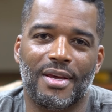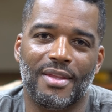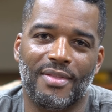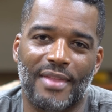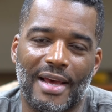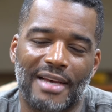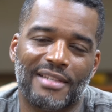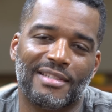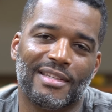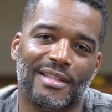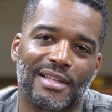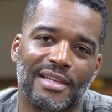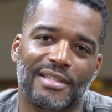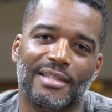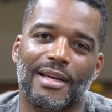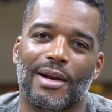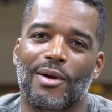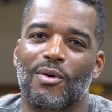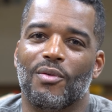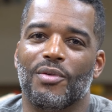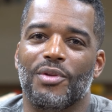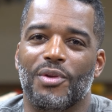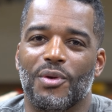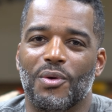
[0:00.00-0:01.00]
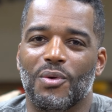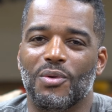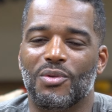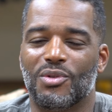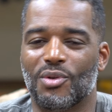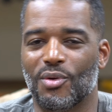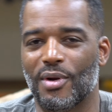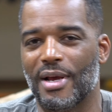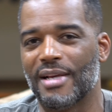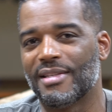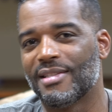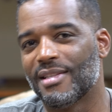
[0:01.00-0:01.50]
that's the lens I don't use,
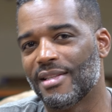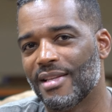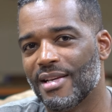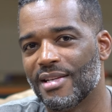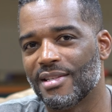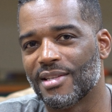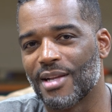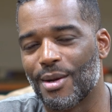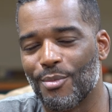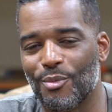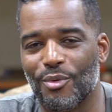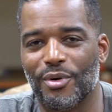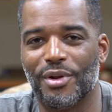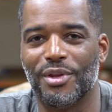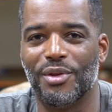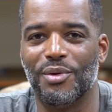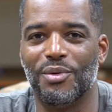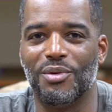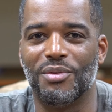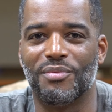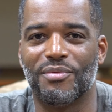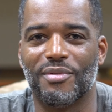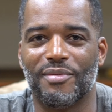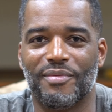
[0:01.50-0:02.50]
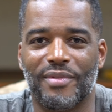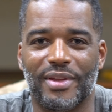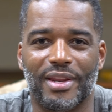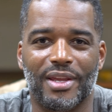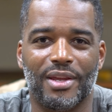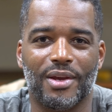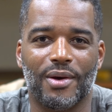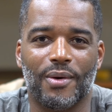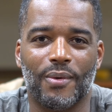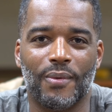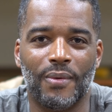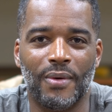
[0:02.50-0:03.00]
so that's the lens that I'm going to use for
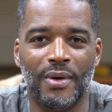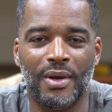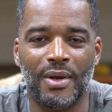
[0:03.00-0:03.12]
video.